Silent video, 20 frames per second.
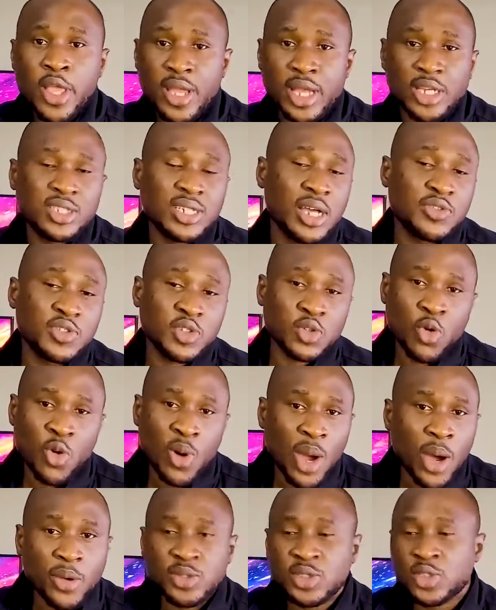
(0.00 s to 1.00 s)
actually have to go
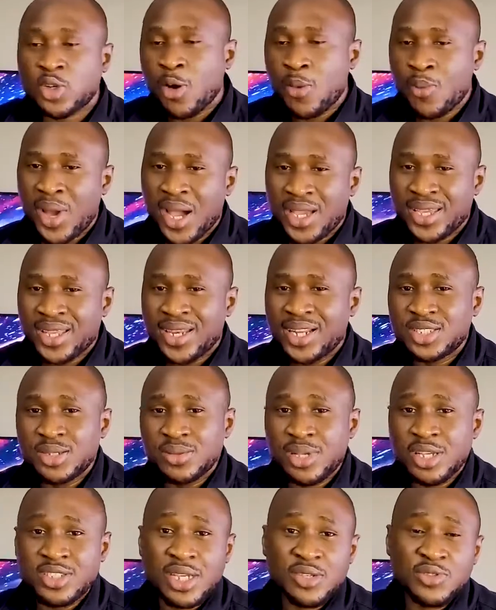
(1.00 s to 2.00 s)
out, come back in, and
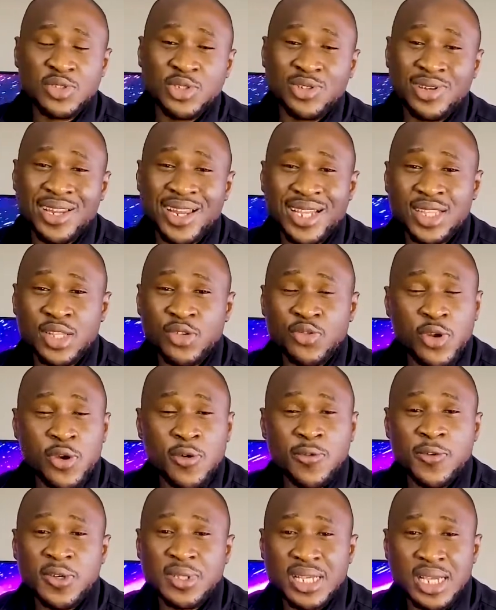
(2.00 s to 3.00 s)
sometimes you have to do it like 3 or
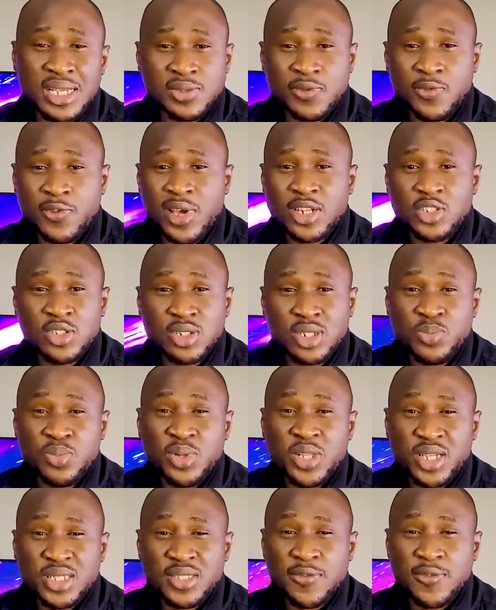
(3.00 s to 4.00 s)
4 times before it actually
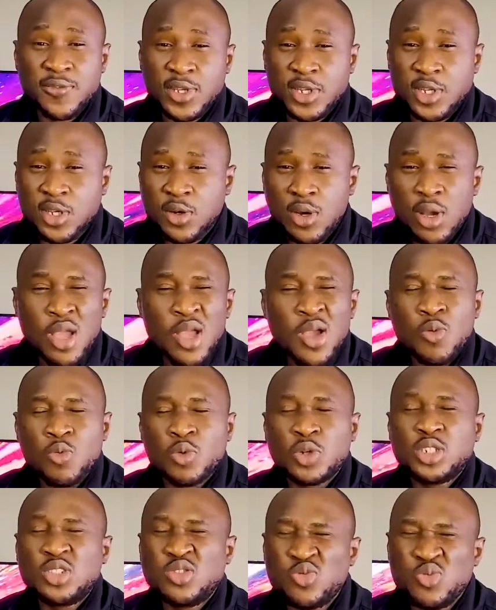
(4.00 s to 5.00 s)
plays the video,
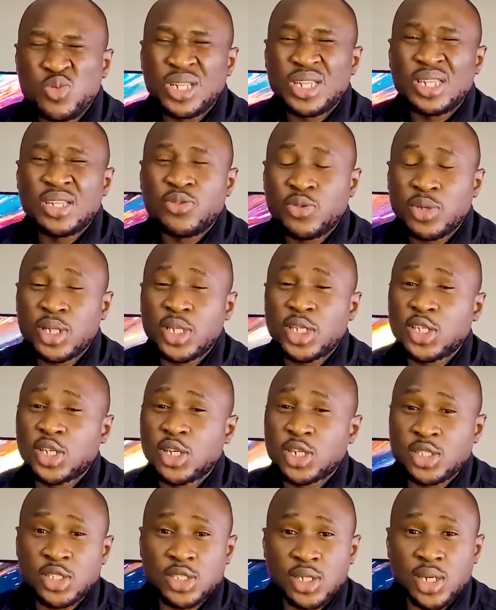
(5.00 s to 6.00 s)
which really
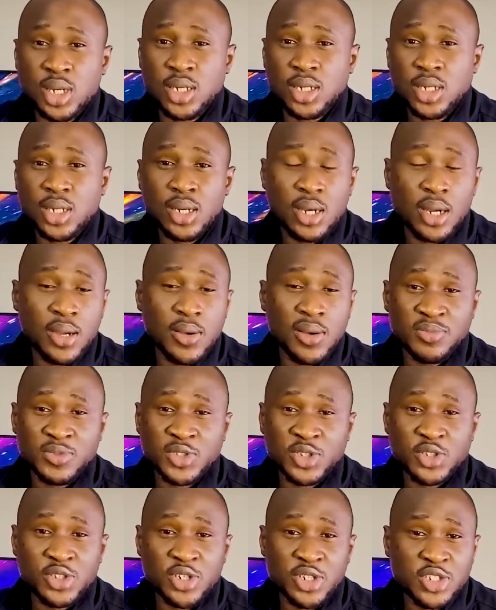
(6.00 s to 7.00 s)
does suck. I'm so
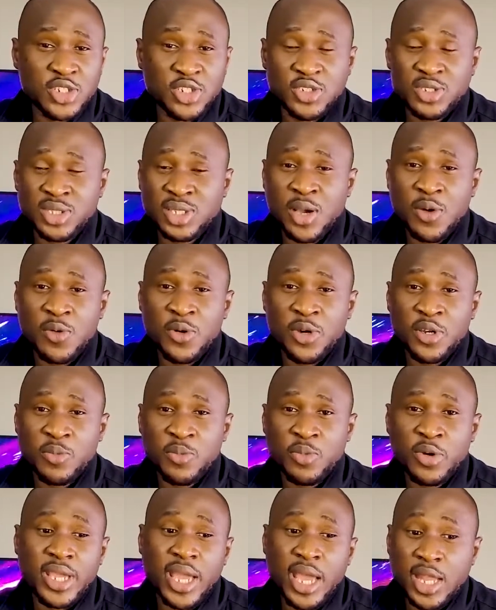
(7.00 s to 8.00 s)
sorry to use that word,
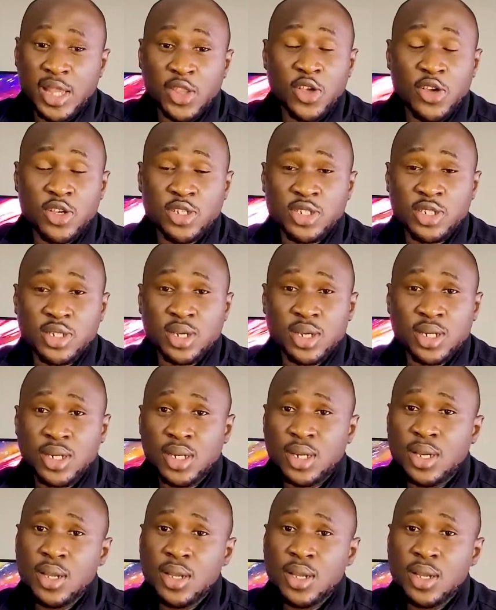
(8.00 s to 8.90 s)
but yeah, it does suck.